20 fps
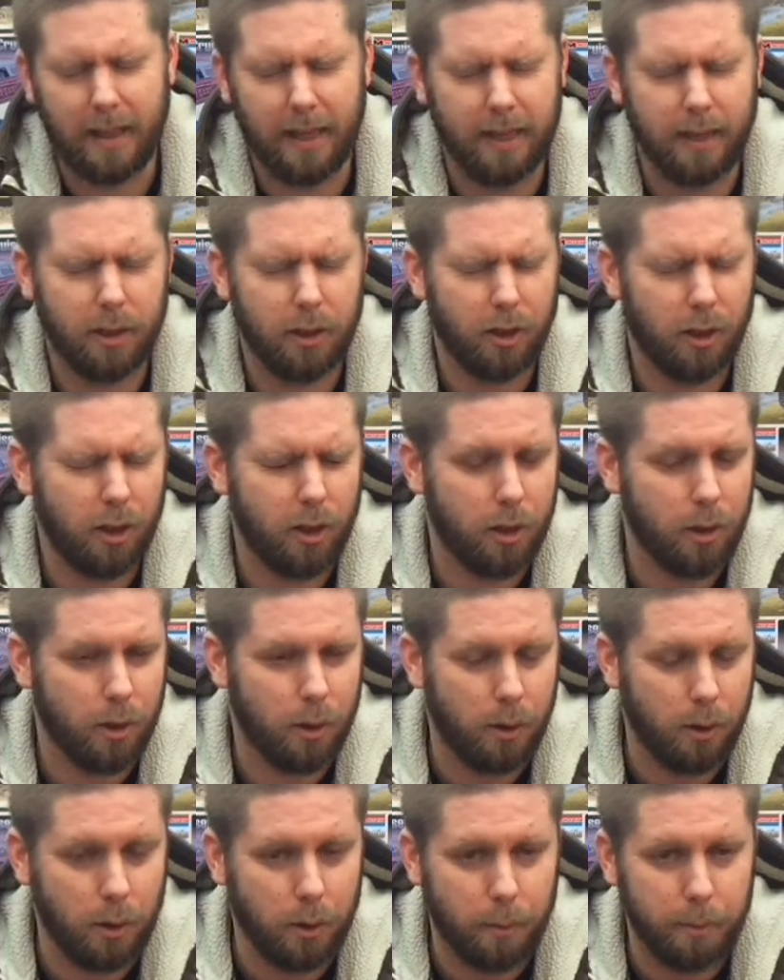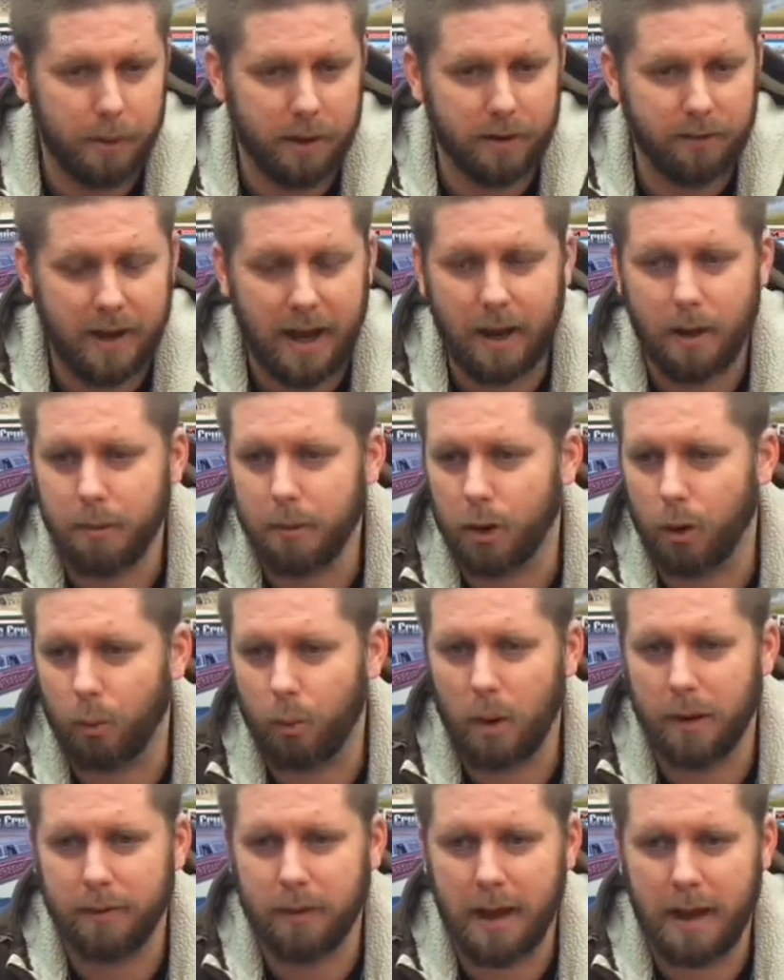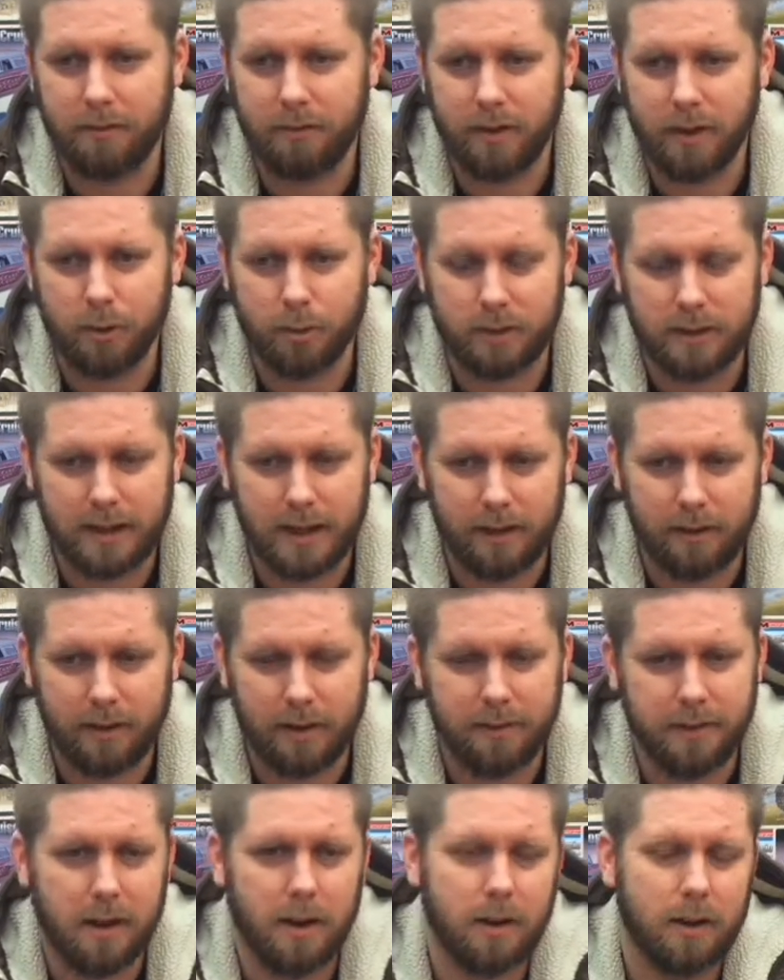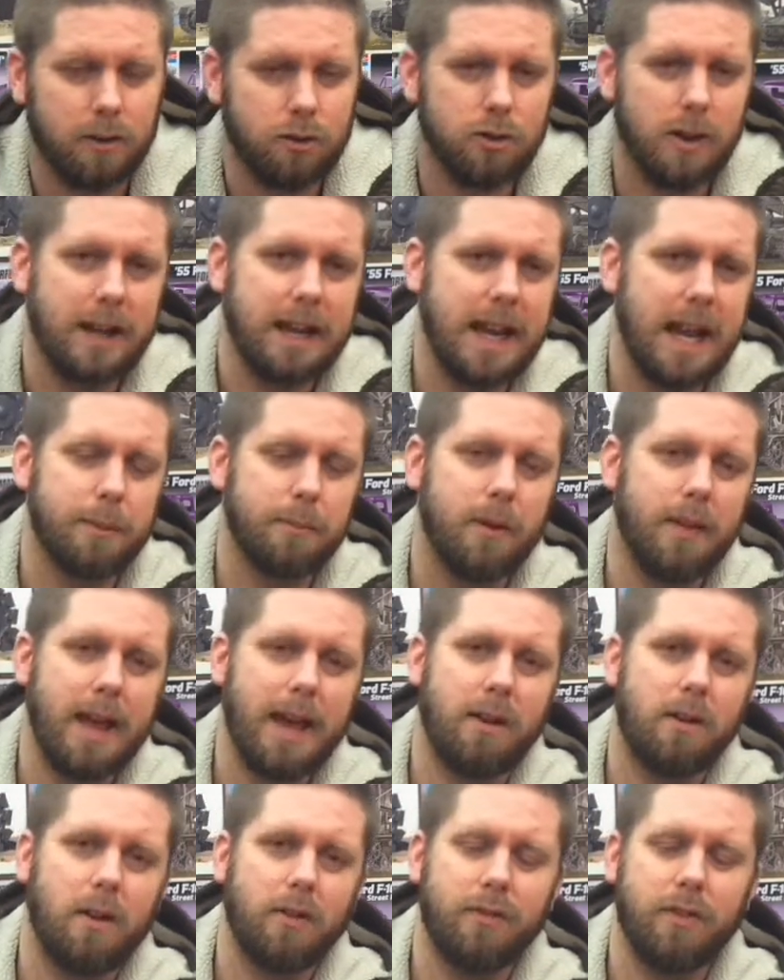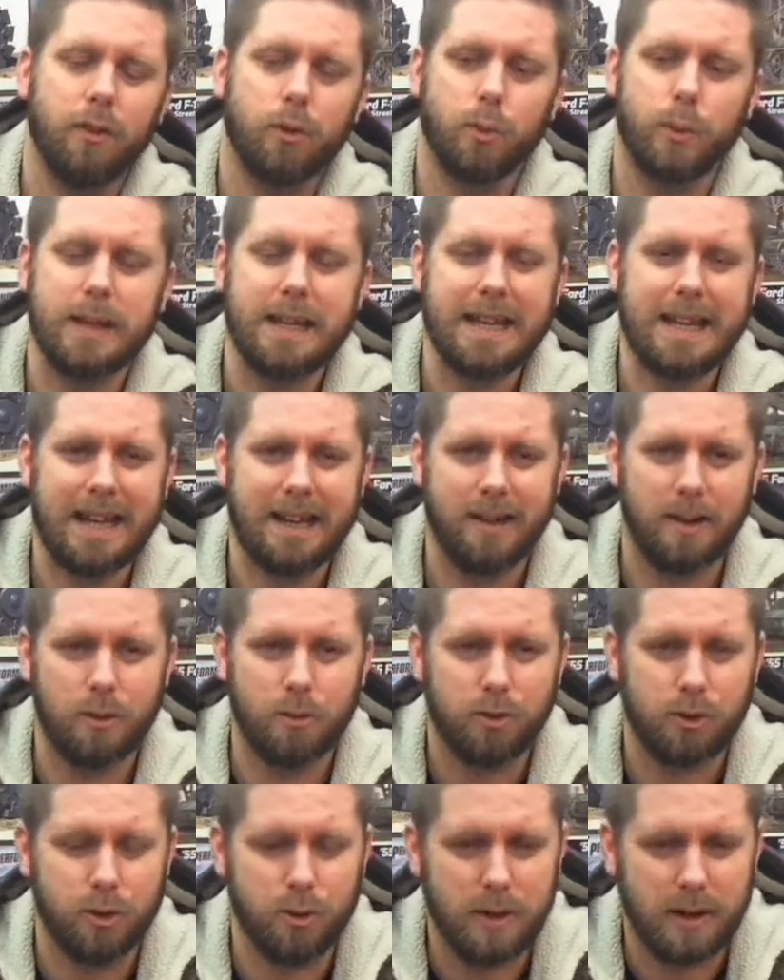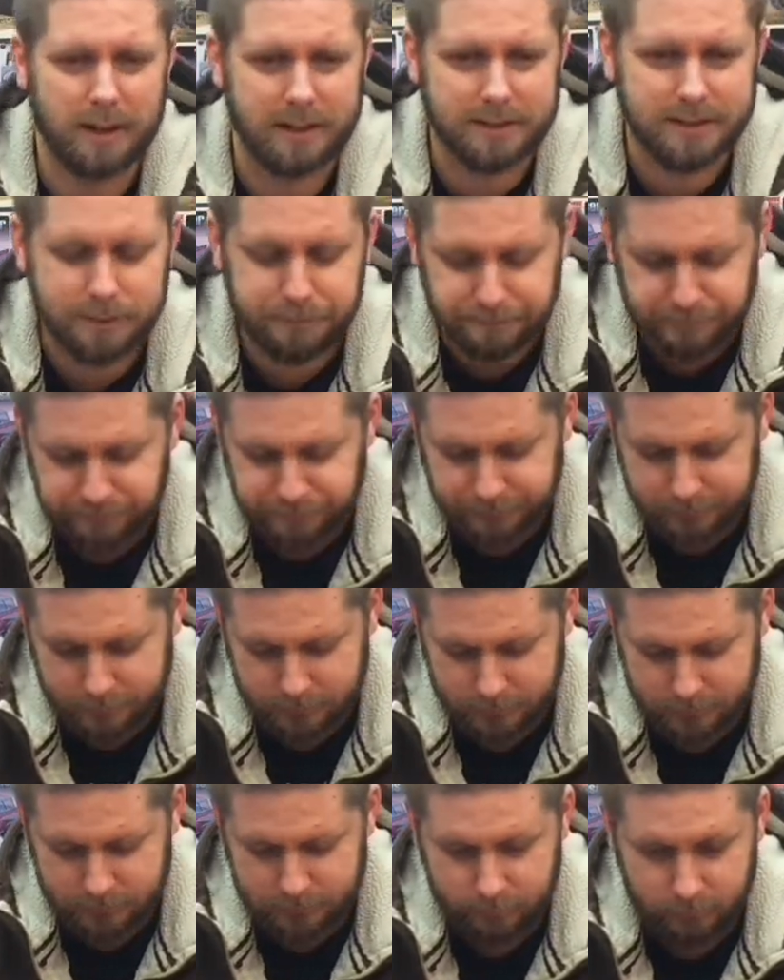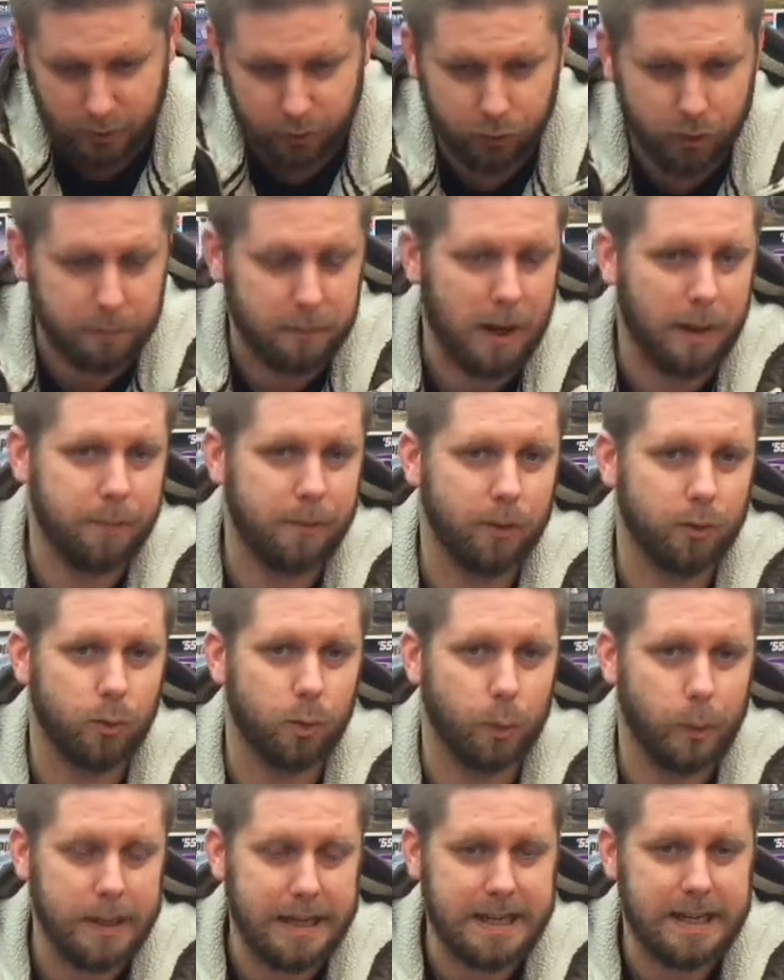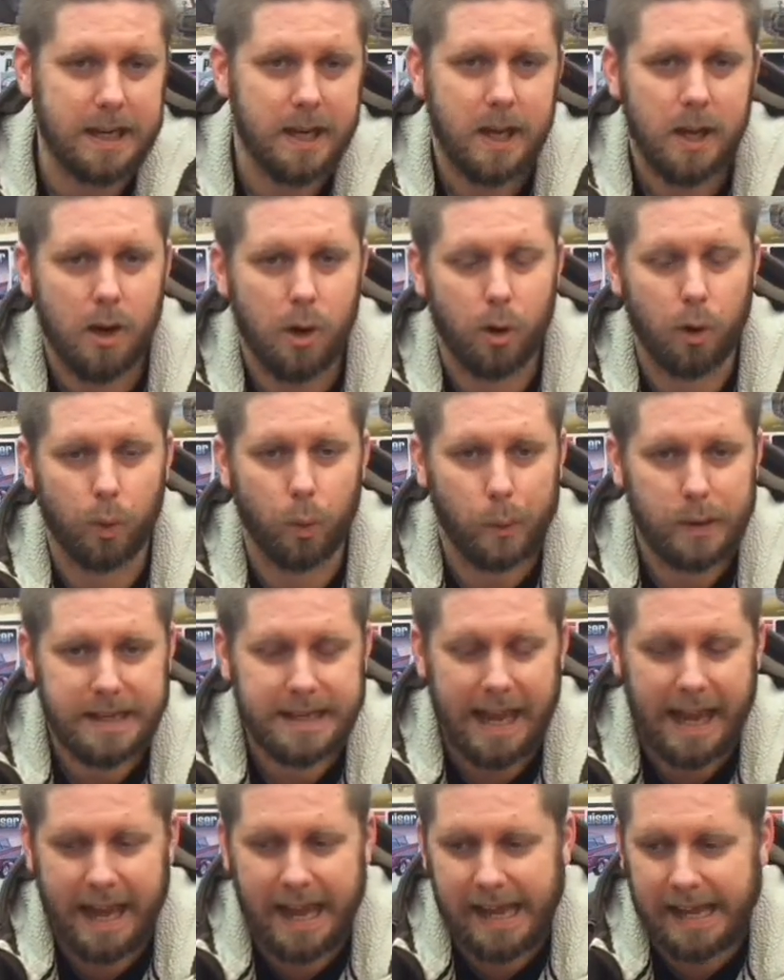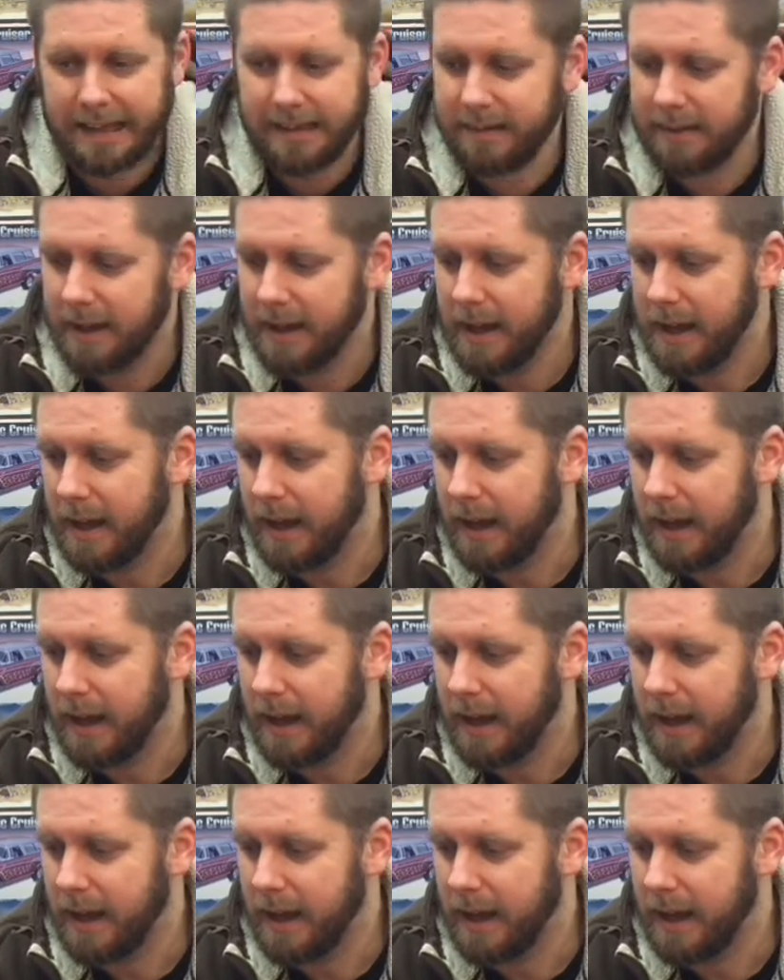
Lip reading: A little bit of how I'm going to run that video together. And then I'm going to try to hammer that off this week and get it out to you guys sometime this week or weekend.